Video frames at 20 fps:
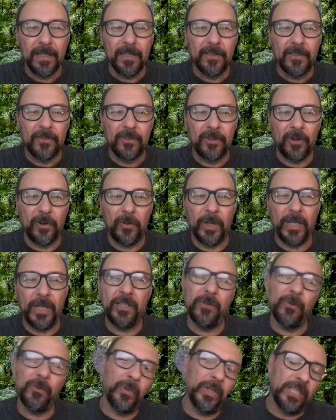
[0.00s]
So when
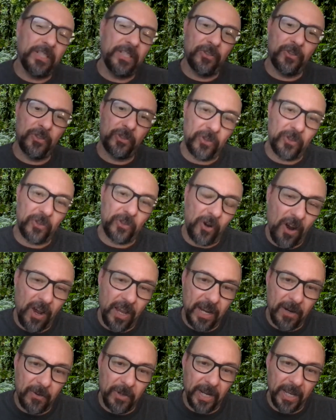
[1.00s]
we destroy
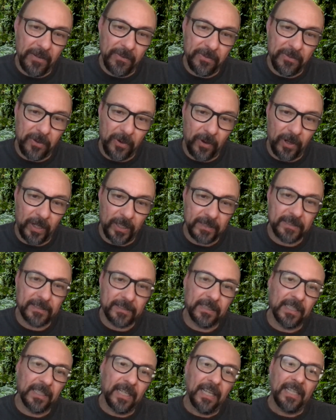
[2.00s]
a rainforest,
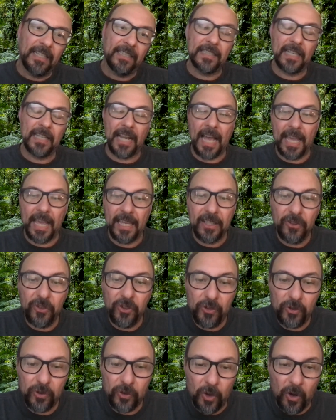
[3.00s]
is like
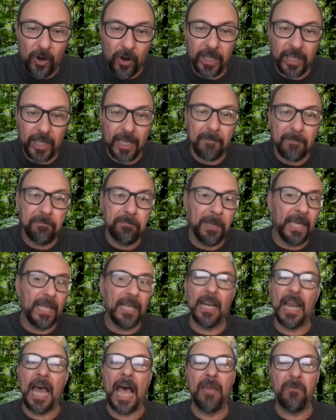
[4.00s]
destroying a big
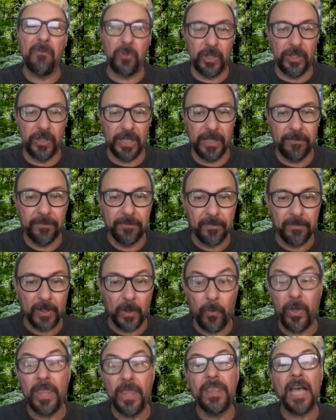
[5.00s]
library
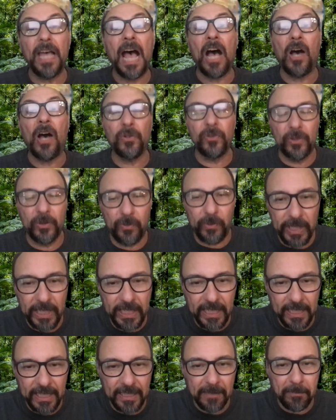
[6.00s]
without
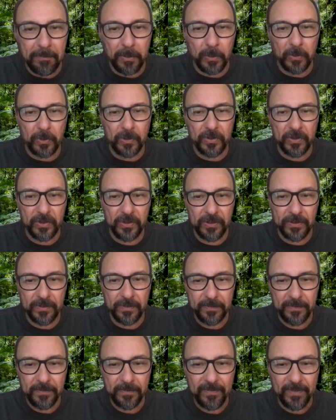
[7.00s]
reading the books.
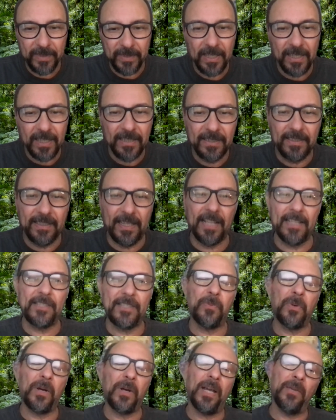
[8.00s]
That's
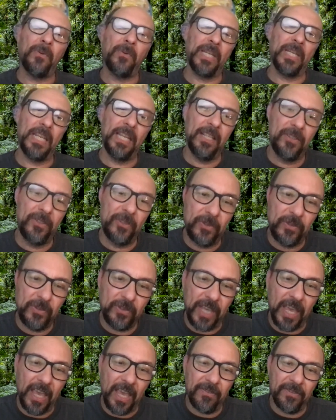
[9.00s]
why we need to
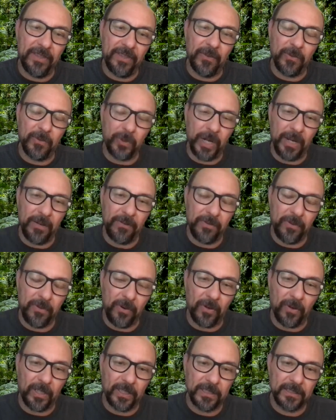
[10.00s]
save the
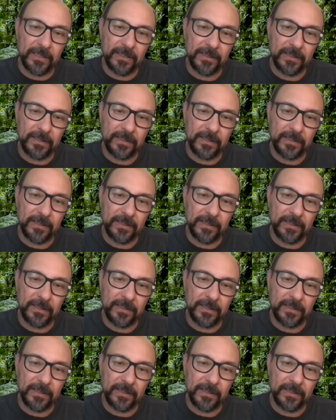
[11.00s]
rainforest.